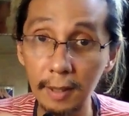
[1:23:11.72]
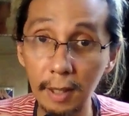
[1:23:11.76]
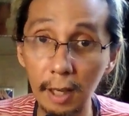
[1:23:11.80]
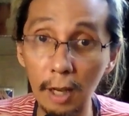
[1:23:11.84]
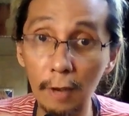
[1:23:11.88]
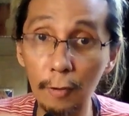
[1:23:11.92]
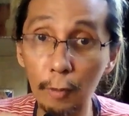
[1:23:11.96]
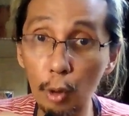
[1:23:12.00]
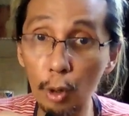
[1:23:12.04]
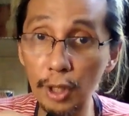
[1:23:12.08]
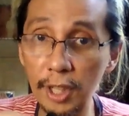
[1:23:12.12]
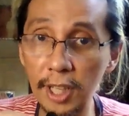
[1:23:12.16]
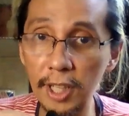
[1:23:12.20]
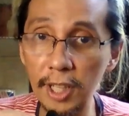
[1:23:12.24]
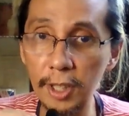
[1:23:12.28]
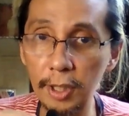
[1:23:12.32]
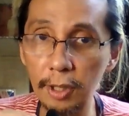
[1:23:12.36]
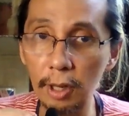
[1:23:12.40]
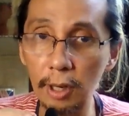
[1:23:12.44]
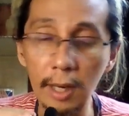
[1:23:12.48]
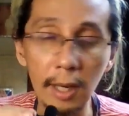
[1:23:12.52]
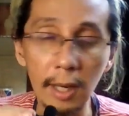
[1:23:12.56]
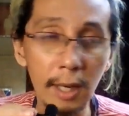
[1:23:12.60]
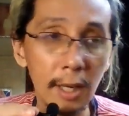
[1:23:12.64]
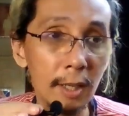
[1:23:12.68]
Of course, it's
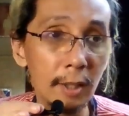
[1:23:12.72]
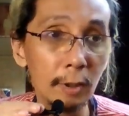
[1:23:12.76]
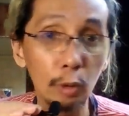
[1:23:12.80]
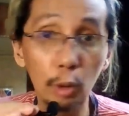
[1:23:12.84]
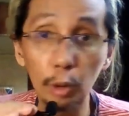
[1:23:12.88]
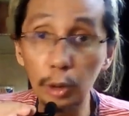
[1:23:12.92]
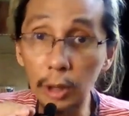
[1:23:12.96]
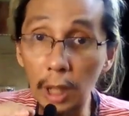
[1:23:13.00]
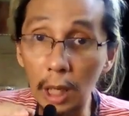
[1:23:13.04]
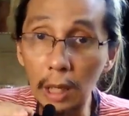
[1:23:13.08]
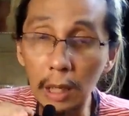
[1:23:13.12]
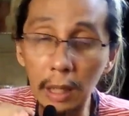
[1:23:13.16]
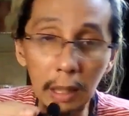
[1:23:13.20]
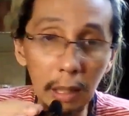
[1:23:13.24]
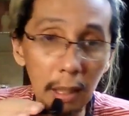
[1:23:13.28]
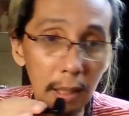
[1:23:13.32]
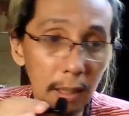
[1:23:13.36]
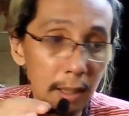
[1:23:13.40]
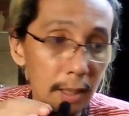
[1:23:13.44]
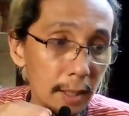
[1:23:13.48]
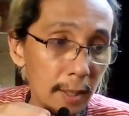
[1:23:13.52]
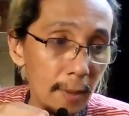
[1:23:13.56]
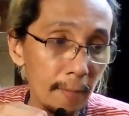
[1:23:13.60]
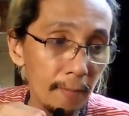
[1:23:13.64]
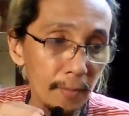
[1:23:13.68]
her. Total,
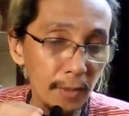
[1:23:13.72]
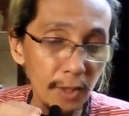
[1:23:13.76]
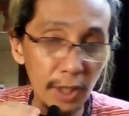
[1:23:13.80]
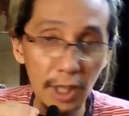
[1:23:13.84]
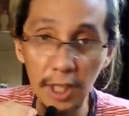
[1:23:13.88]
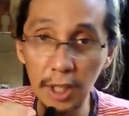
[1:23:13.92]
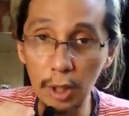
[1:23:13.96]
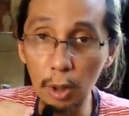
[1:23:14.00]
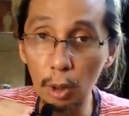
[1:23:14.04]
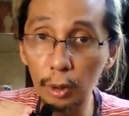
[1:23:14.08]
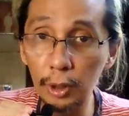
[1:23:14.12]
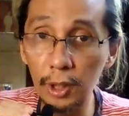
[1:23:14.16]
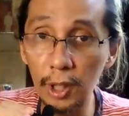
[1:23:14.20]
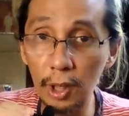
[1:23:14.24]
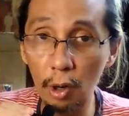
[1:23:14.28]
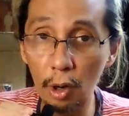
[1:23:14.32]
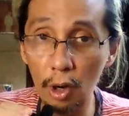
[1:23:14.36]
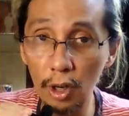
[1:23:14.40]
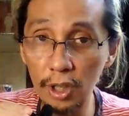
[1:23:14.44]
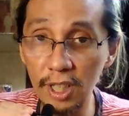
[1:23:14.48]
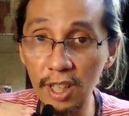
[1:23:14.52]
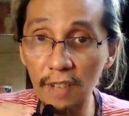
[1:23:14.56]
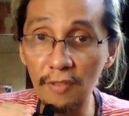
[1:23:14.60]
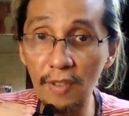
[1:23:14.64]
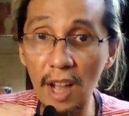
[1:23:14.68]
she's holding
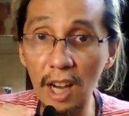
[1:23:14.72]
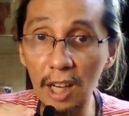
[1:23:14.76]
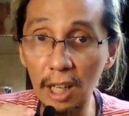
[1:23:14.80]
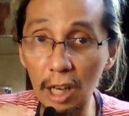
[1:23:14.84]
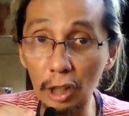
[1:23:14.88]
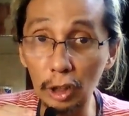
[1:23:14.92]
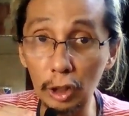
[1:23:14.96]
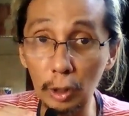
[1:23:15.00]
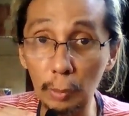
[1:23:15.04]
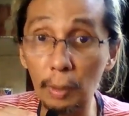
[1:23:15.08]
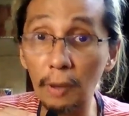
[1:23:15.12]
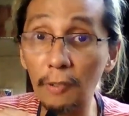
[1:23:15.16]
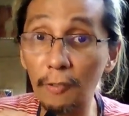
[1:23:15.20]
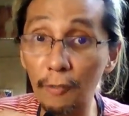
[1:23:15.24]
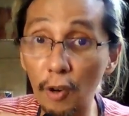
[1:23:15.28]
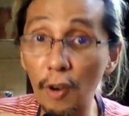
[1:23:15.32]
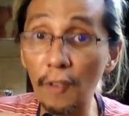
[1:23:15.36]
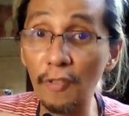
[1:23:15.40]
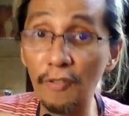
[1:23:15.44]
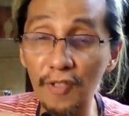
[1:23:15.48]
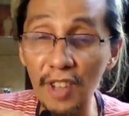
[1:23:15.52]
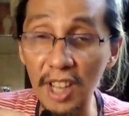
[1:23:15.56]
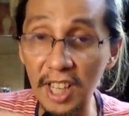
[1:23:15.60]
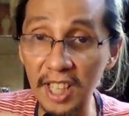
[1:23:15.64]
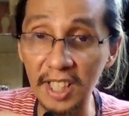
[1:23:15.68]
herself accountable for
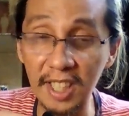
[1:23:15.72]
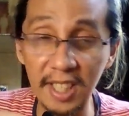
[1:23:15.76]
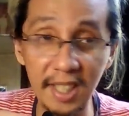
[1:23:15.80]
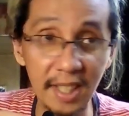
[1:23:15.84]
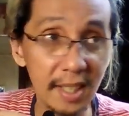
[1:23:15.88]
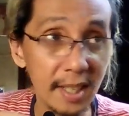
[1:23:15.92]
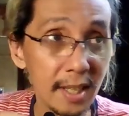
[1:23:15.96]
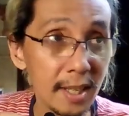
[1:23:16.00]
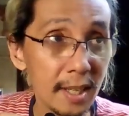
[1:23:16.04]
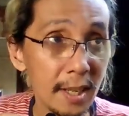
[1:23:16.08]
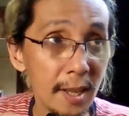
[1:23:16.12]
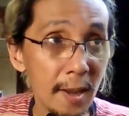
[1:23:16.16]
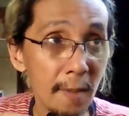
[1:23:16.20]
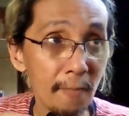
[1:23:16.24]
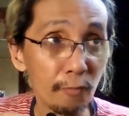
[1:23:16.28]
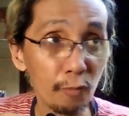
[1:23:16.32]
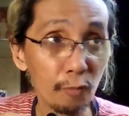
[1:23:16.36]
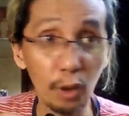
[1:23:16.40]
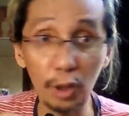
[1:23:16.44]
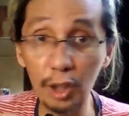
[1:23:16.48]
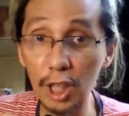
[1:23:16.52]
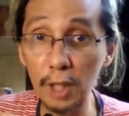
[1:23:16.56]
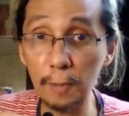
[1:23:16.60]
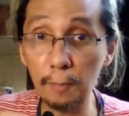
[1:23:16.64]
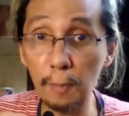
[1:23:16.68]
this
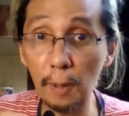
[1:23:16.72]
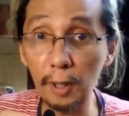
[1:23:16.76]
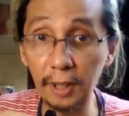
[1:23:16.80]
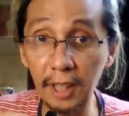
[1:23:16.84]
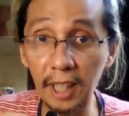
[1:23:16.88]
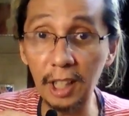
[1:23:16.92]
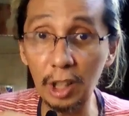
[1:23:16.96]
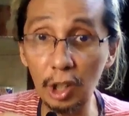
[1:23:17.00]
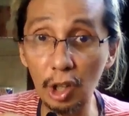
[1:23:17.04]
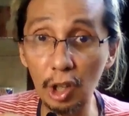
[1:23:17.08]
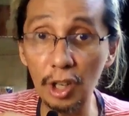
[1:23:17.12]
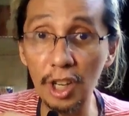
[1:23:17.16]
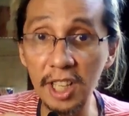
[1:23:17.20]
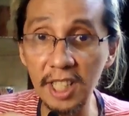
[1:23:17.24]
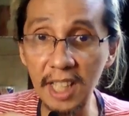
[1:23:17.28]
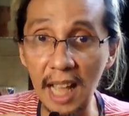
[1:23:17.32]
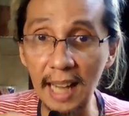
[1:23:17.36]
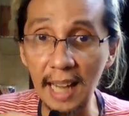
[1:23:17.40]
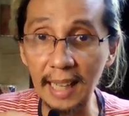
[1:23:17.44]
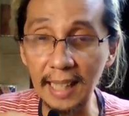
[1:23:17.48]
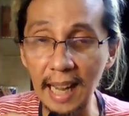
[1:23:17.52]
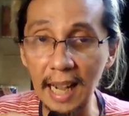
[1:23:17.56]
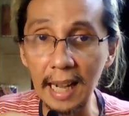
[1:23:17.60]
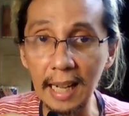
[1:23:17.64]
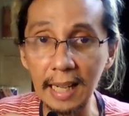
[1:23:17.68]
particular
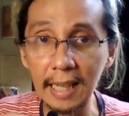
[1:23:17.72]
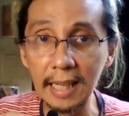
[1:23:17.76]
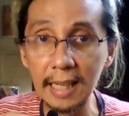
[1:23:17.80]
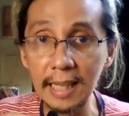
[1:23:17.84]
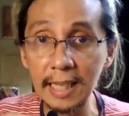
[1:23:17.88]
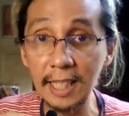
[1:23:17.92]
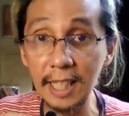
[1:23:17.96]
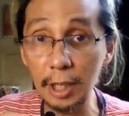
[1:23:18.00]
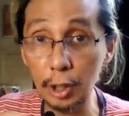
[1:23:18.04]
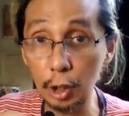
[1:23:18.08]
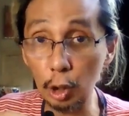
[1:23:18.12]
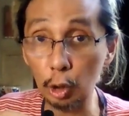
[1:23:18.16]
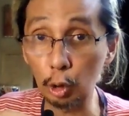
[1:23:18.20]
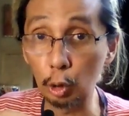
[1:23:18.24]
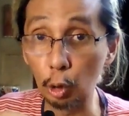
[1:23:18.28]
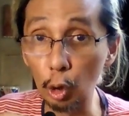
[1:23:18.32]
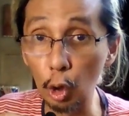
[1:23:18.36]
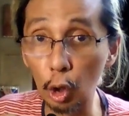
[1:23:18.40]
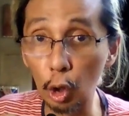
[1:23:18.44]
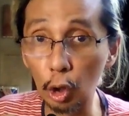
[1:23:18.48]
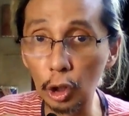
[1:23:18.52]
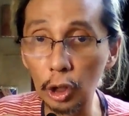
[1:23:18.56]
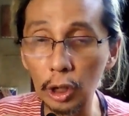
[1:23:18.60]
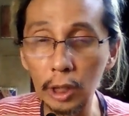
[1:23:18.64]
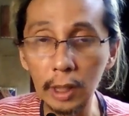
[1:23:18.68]
Disaria. Si
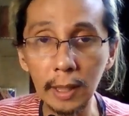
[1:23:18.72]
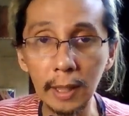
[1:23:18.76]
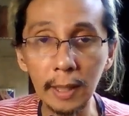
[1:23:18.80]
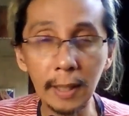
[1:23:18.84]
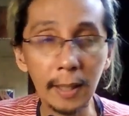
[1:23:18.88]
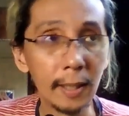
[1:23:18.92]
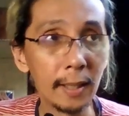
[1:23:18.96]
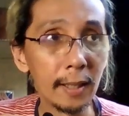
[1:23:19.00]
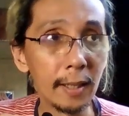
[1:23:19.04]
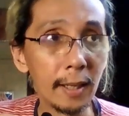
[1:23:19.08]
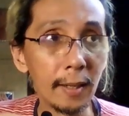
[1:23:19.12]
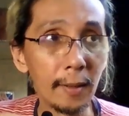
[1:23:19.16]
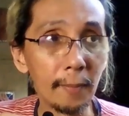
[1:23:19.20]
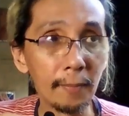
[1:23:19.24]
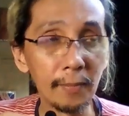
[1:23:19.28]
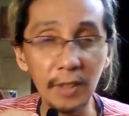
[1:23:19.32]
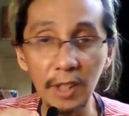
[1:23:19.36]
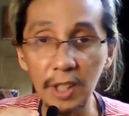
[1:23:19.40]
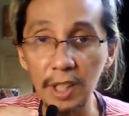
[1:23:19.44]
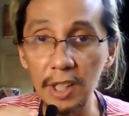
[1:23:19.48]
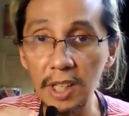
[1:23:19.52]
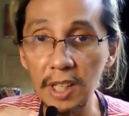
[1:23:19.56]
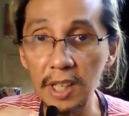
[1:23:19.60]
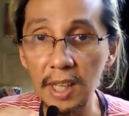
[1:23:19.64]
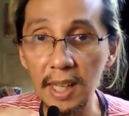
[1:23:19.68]
Chutulog.
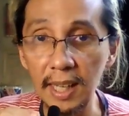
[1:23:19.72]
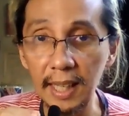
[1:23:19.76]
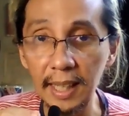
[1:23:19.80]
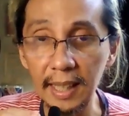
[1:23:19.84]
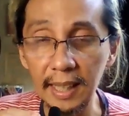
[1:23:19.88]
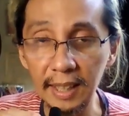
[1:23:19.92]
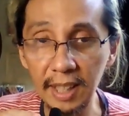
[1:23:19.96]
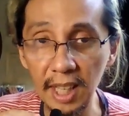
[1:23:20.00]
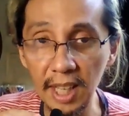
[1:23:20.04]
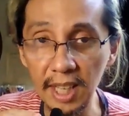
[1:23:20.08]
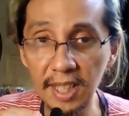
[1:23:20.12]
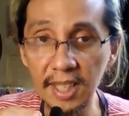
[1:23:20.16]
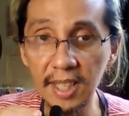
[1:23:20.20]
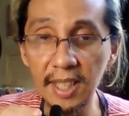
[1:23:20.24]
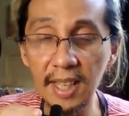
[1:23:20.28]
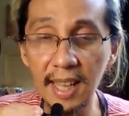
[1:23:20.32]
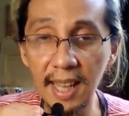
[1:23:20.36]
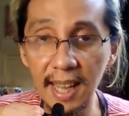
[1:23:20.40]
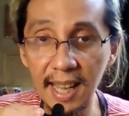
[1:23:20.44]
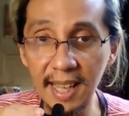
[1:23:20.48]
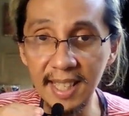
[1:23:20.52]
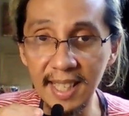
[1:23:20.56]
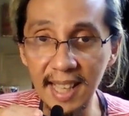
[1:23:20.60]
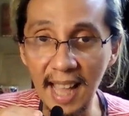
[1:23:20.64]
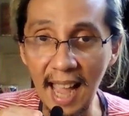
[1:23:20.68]
This
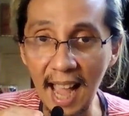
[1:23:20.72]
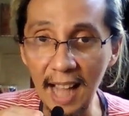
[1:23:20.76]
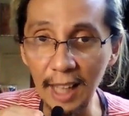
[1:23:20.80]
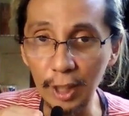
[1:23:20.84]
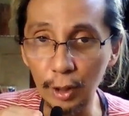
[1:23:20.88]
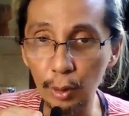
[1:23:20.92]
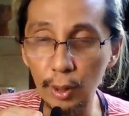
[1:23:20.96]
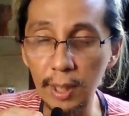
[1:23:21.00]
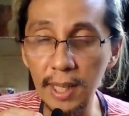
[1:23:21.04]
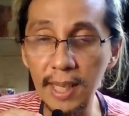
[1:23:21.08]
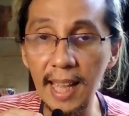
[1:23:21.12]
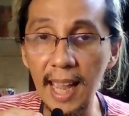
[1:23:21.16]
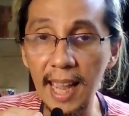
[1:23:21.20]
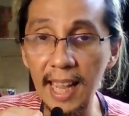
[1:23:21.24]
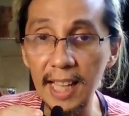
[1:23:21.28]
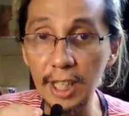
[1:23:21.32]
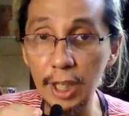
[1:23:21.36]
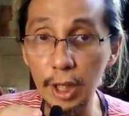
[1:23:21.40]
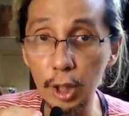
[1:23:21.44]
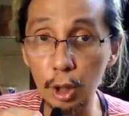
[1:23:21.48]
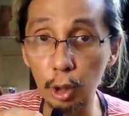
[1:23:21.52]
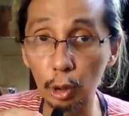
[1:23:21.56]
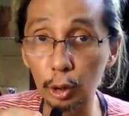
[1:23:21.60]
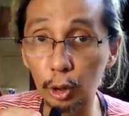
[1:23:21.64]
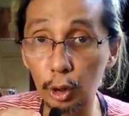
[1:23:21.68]
is actually a
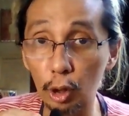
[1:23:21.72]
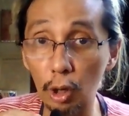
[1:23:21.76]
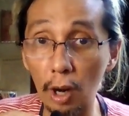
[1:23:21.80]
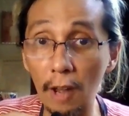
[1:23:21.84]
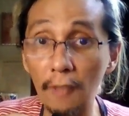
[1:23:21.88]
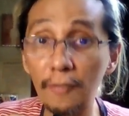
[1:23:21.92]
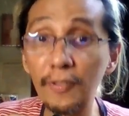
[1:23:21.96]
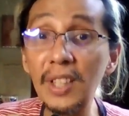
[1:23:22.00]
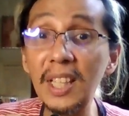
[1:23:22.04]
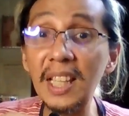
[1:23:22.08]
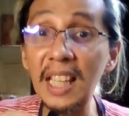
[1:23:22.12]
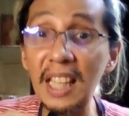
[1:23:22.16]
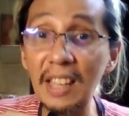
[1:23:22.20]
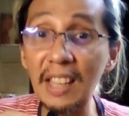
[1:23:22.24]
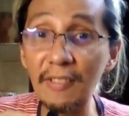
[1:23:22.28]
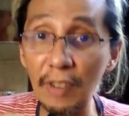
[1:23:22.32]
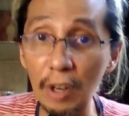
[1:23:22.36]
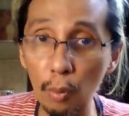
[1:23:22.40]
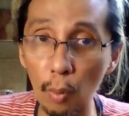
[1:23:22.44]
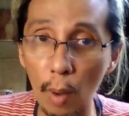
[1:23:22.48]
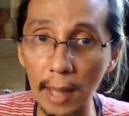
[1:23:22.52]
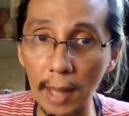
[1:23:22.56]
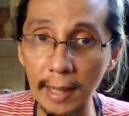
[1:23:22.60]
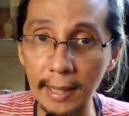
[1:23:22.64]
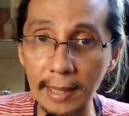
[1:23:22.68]
soldier of the
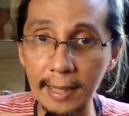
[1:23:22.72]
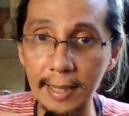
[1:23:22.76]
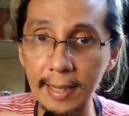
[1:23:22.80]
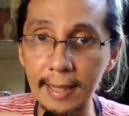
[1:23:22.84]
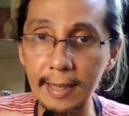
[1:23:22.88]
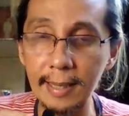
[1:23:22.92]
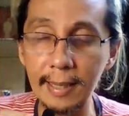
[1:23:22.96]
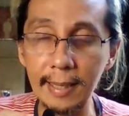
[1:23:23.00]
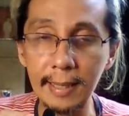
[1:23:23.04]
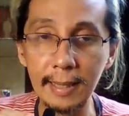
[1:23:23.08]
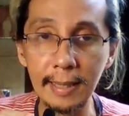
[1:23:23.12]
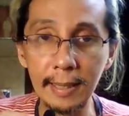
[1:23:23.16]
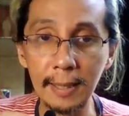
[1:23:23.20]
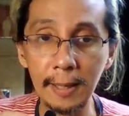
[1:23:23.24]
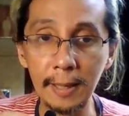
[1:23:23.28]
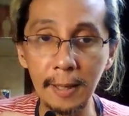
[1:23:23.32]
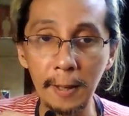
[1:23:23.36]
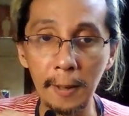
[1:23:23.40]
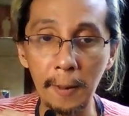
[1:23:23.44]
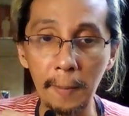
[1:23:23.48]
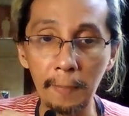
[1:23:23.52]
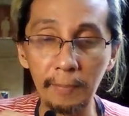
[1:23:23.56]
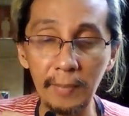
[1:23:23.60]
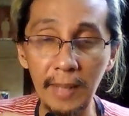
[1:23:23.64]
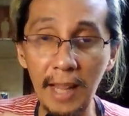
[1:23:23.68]
evil ones.
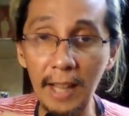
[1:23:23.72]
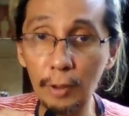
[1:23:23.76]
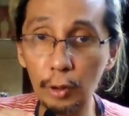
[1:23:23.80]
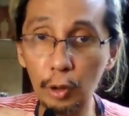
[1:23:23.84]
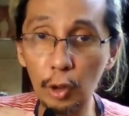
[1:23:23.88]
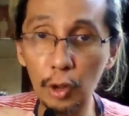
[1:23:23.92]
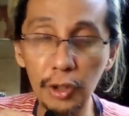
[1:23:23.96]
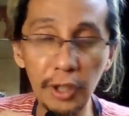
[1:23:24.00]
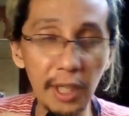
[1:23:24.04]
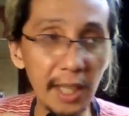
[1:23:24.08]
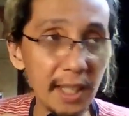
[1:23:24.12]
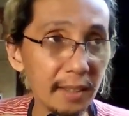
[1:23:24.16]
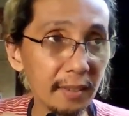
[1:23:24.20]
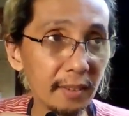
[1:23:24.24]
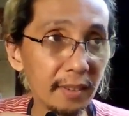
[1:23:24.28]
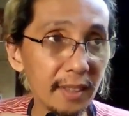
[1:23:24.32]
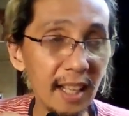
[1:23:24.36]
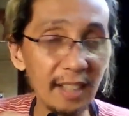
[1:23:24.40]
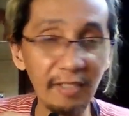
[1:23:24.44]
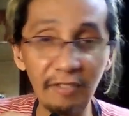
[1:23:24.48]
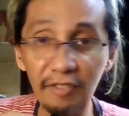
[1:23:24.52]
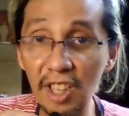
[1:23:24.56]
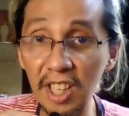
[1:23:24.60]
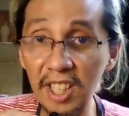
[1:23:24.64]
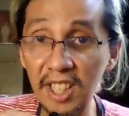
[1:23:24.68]
And to think
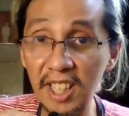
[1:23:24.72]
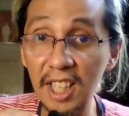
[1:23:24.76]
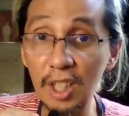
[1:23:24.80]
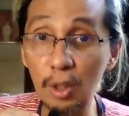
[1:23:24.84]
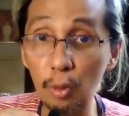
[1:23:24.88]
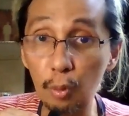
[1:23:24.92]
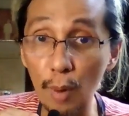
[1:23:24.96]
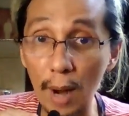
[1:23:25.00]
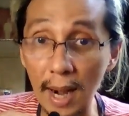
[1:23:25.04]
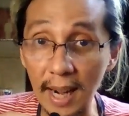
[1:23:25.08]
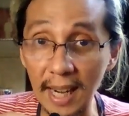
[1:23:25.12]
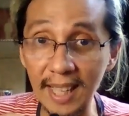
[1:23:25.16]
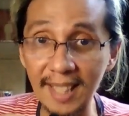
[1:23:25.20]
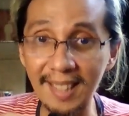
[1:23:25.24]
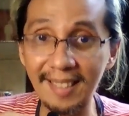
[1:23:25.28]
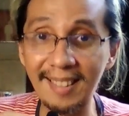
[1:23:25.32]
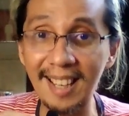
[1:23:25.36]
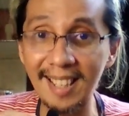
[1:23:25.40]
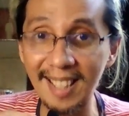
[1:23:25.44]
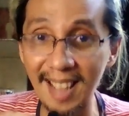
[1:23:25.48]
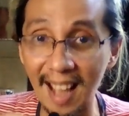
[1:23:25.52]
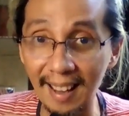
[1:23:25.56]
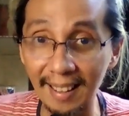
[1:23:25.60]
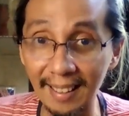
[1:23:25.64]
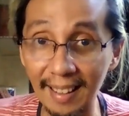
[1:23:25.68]
that this is Rena's
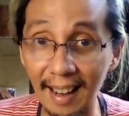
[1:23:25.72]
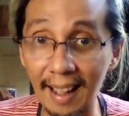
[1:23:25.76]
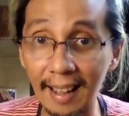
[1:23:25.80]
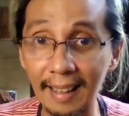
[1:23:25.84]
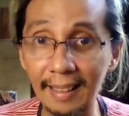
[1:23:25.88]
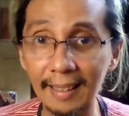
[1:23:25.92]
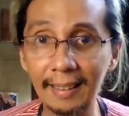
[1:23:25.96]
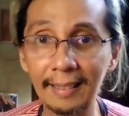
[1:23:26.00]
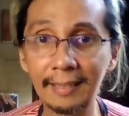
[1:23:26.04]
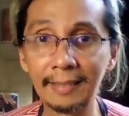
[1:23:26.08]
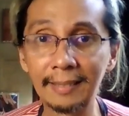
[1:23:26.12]
Disaria.